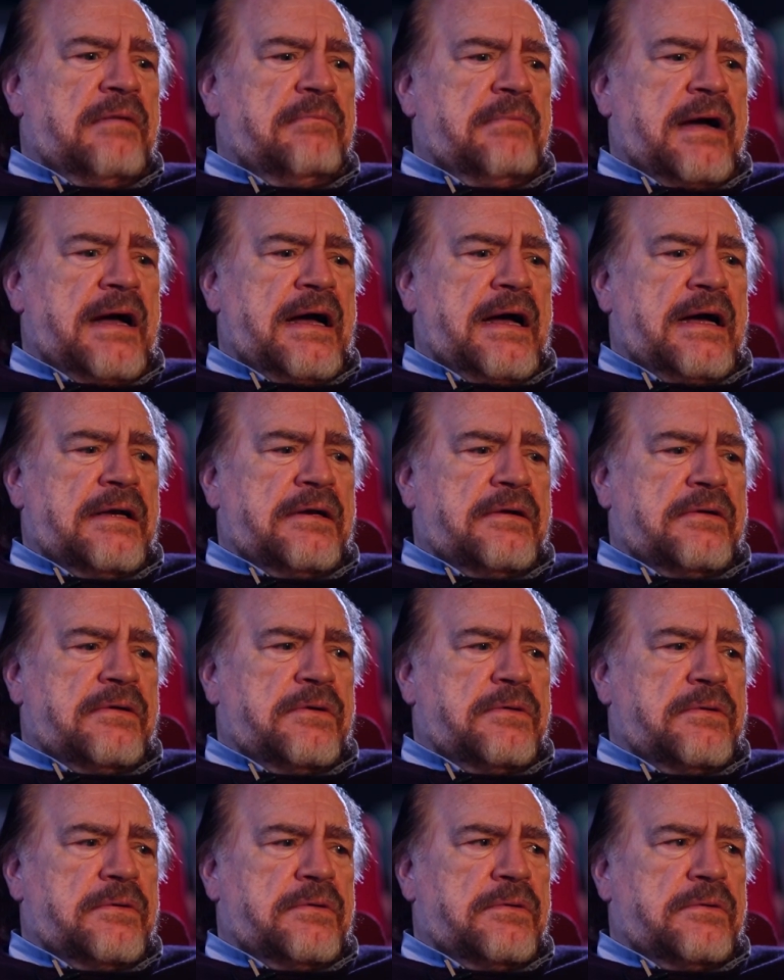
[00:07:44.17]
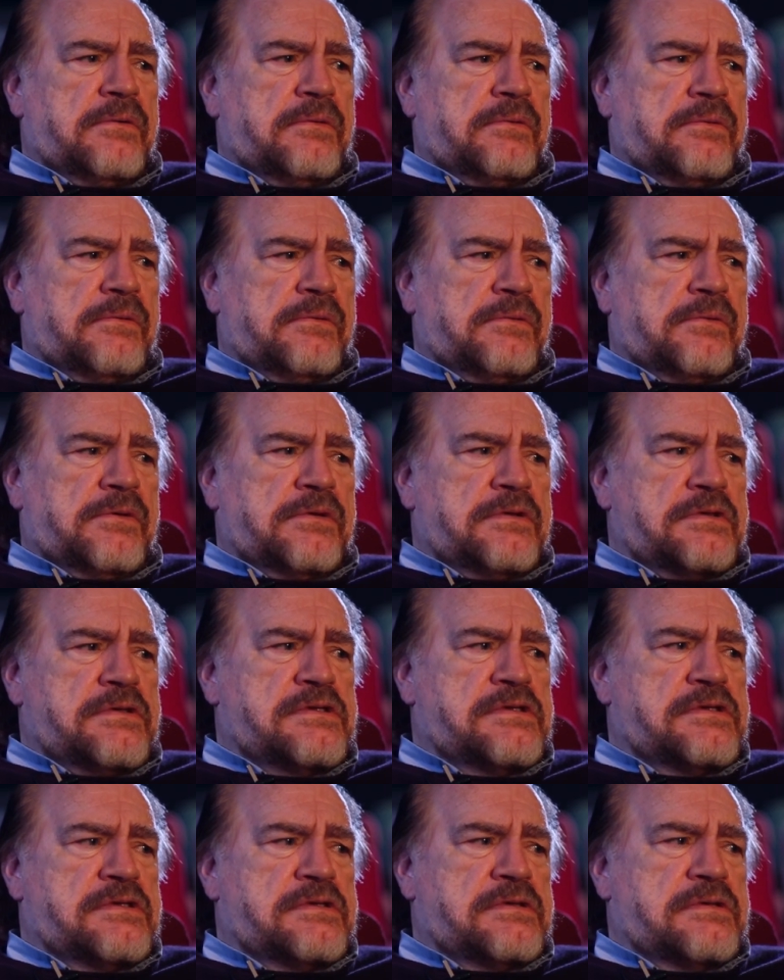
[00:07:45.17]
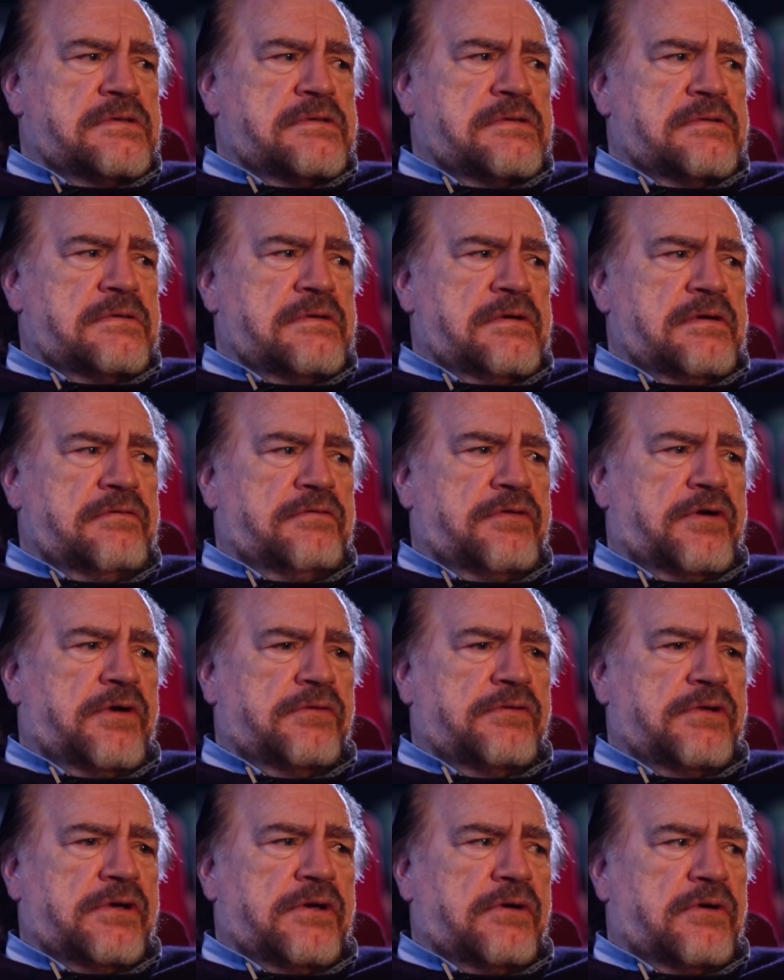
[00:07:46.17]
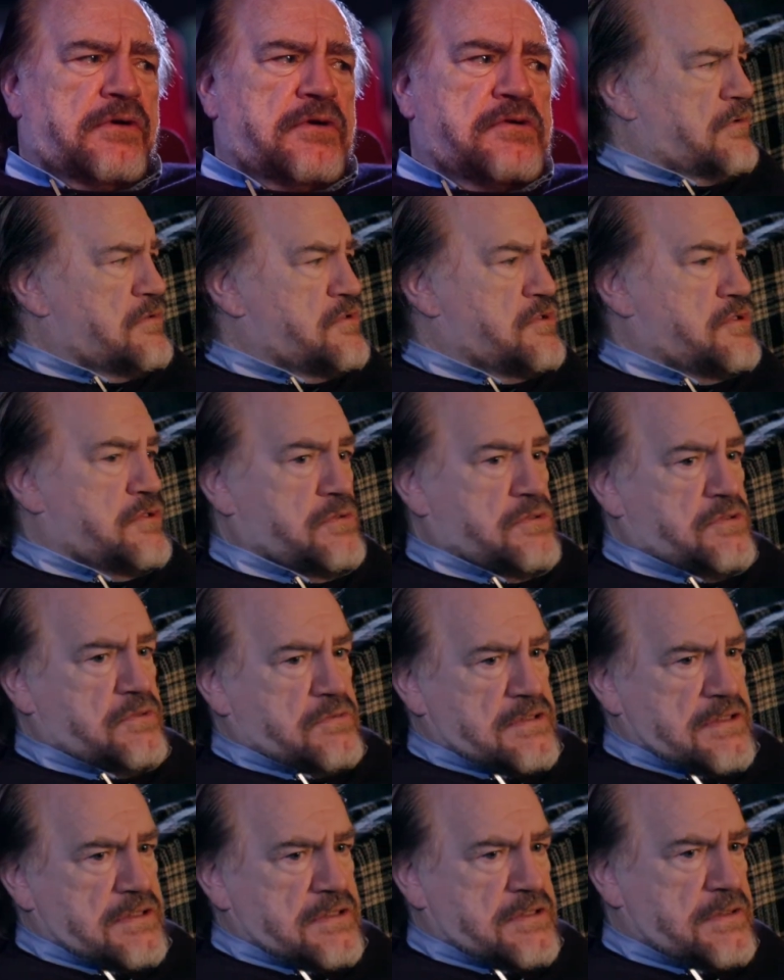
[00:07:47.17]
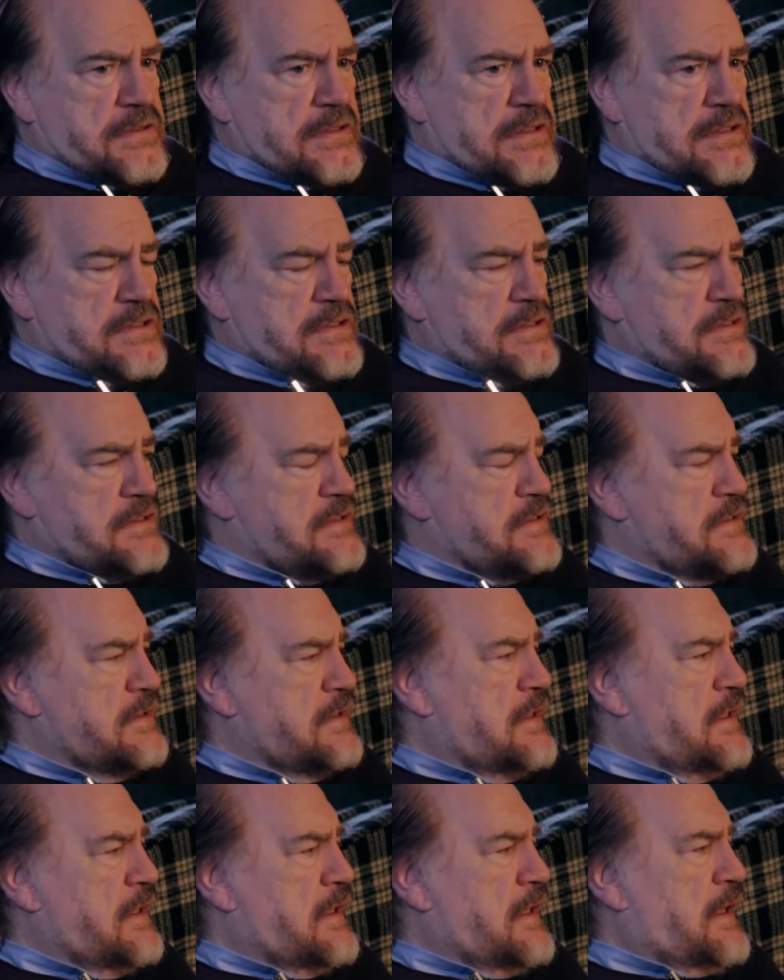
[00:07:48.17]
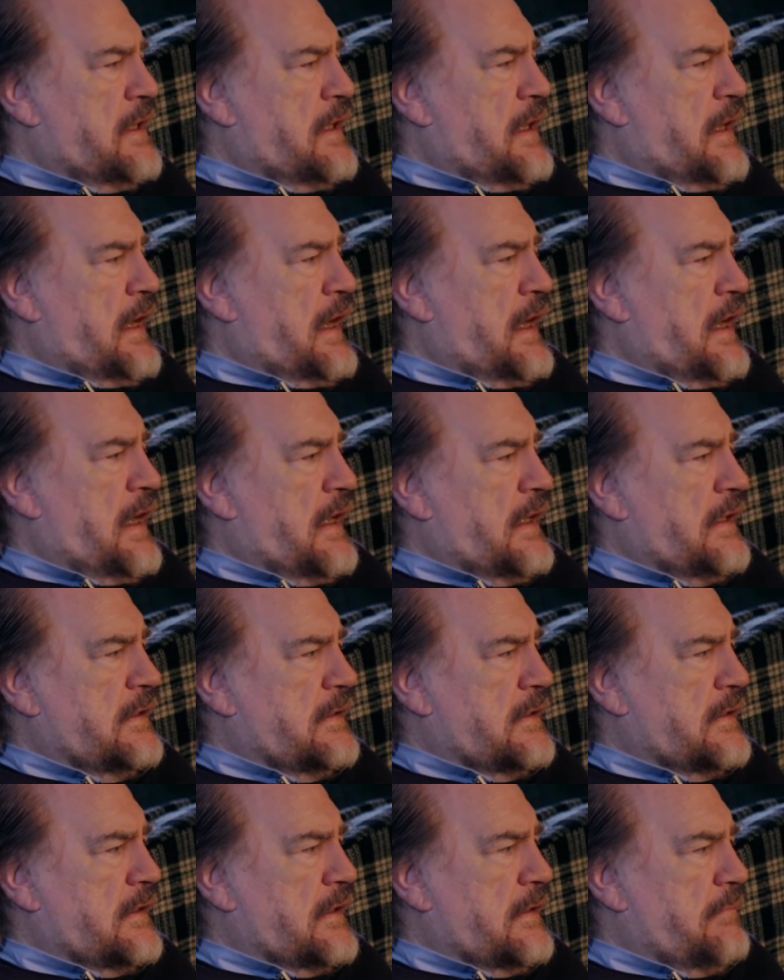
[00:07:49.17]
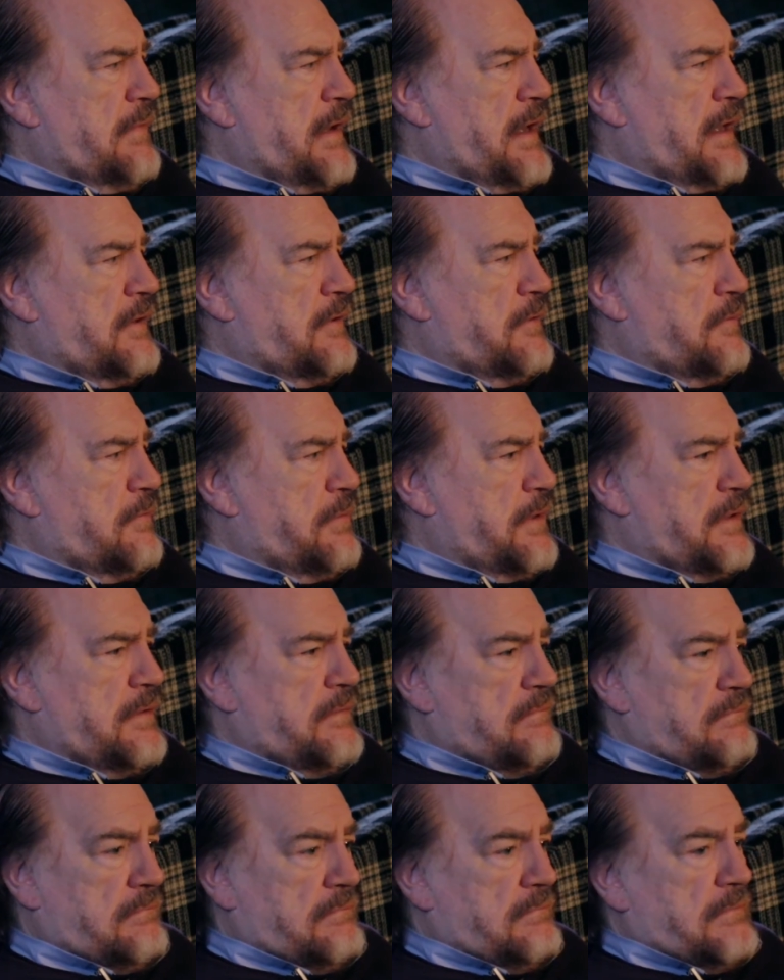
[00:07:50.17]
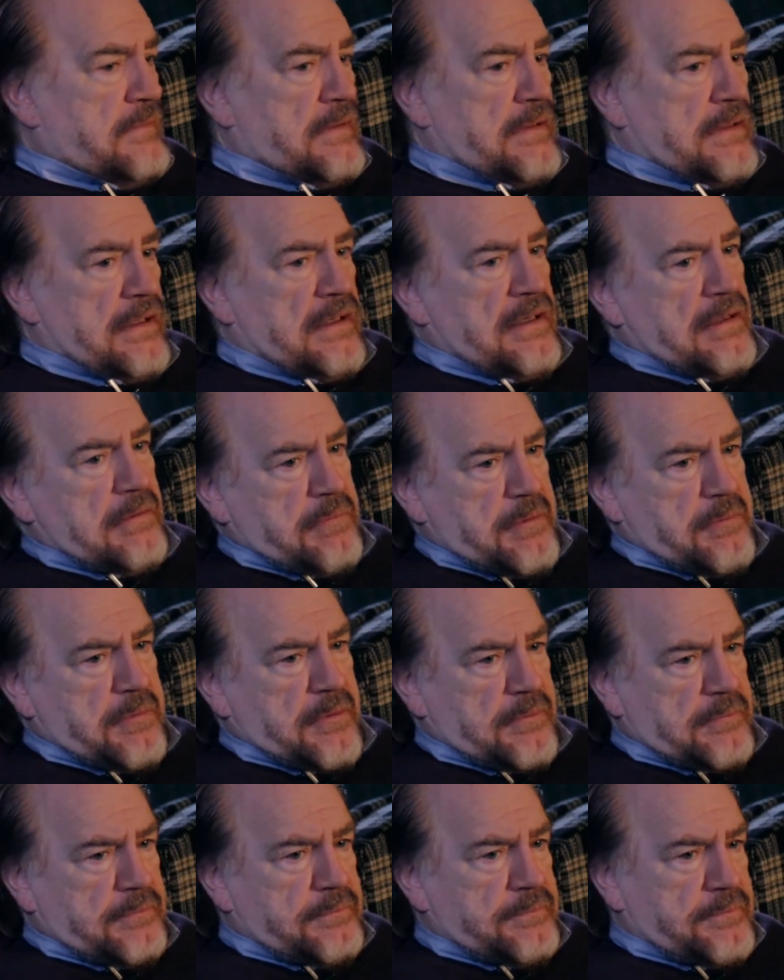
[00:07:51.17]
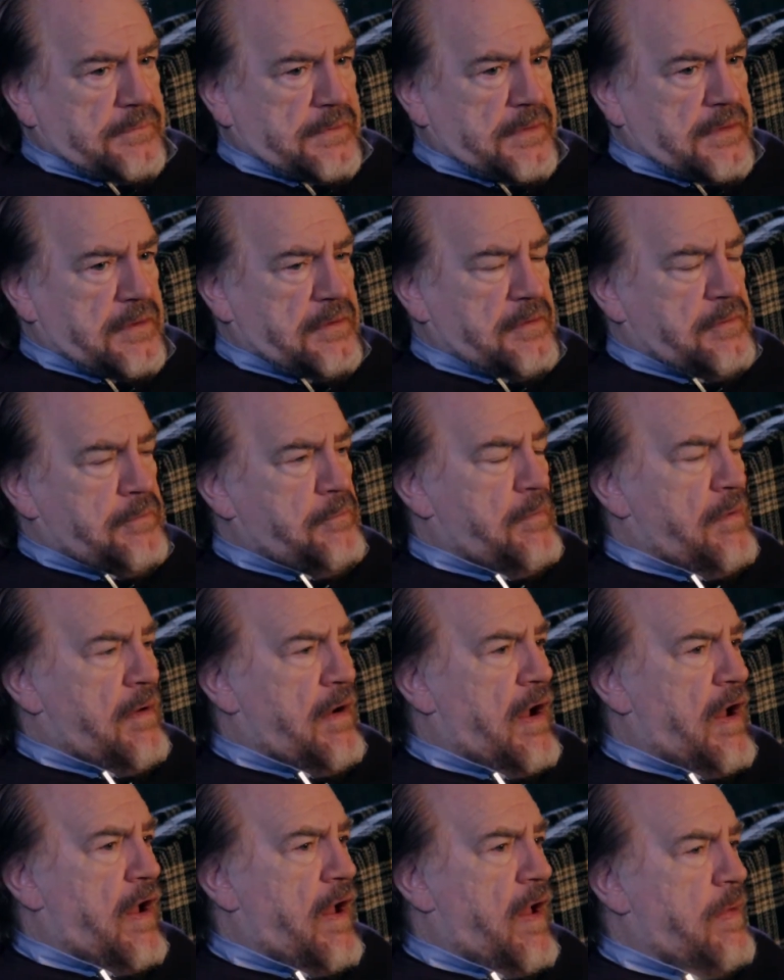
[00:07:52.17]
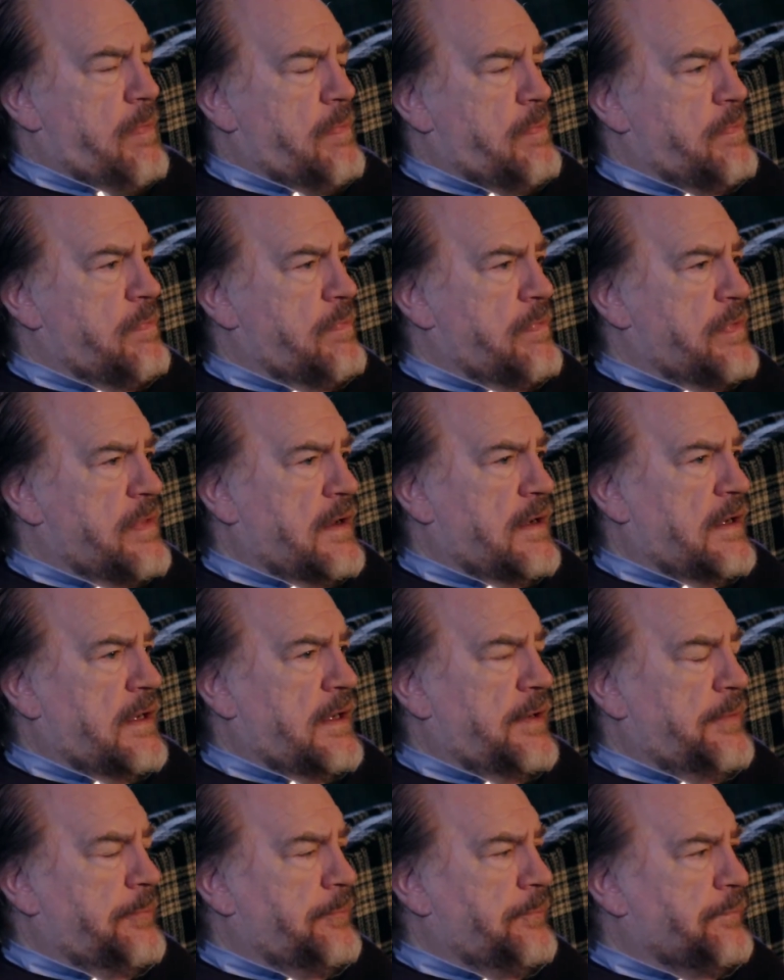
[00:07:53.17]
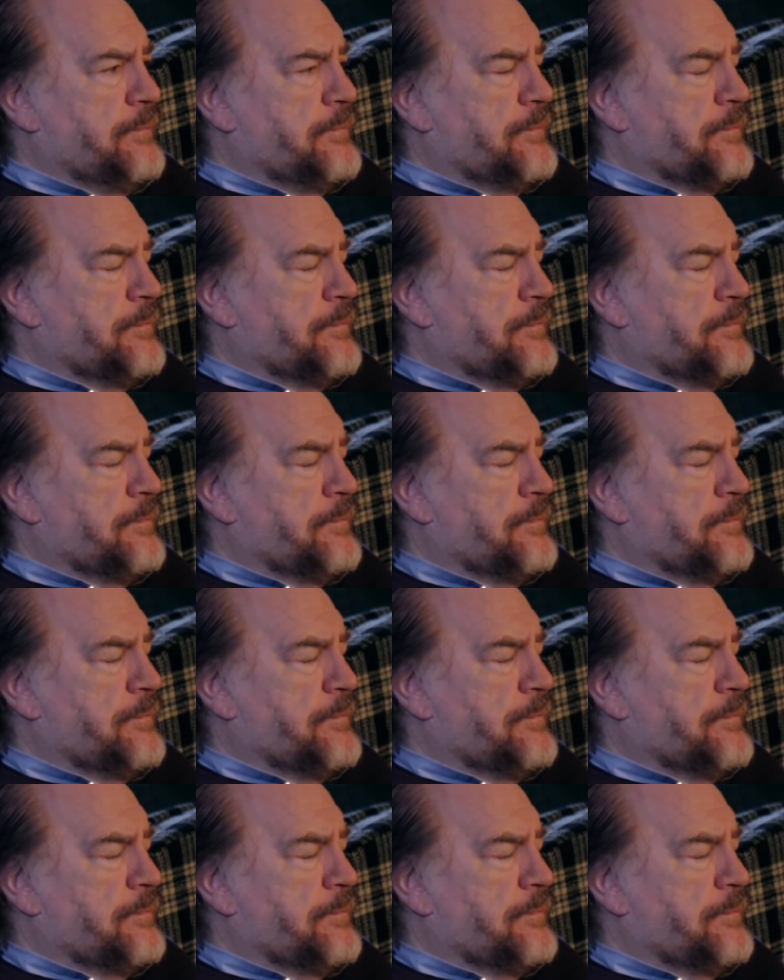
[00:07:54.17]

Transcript: a man who was involved in a lot of social situations, and a man who'd been killing people, and I